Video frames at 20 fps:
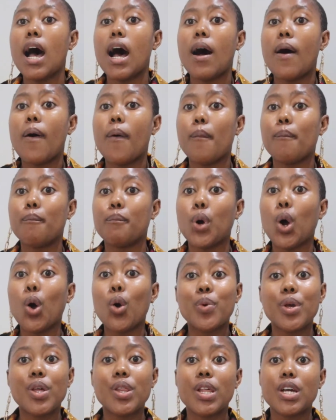I'm
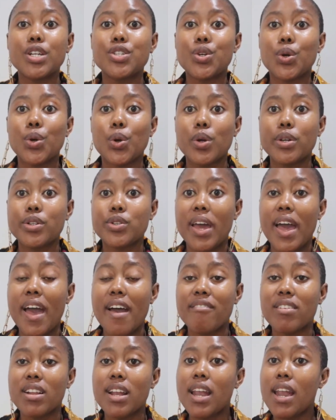hoping that you're going to
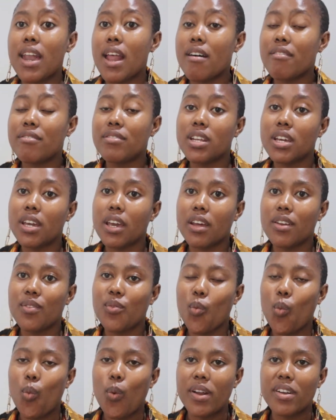have a lovely
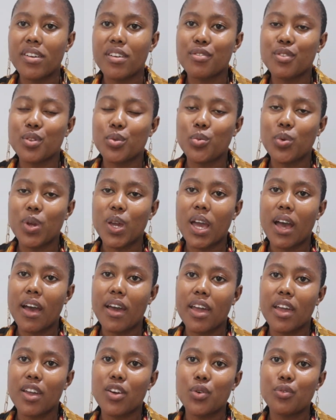and wonderful week
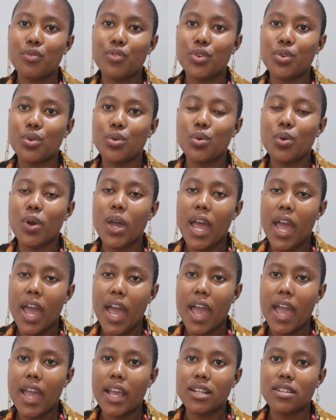ahead of you,
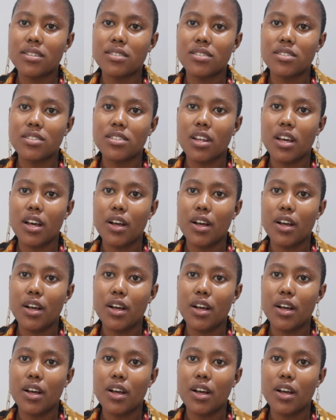and